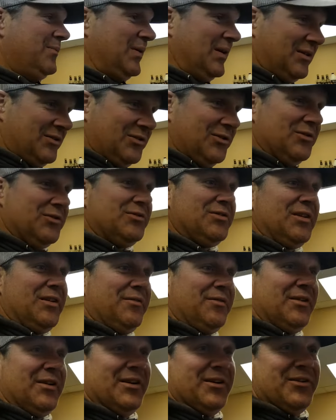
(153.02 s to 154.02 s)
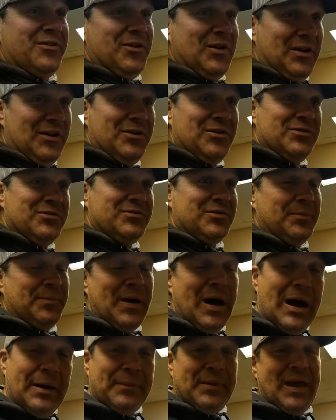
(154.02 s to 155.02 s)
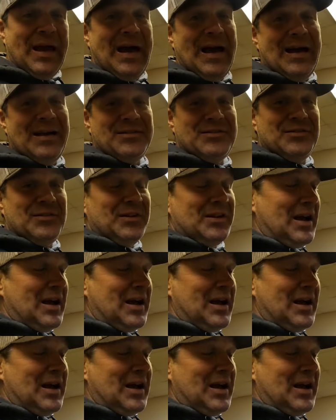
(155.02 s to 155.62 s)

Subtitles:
pictures of the critters, the bobcats,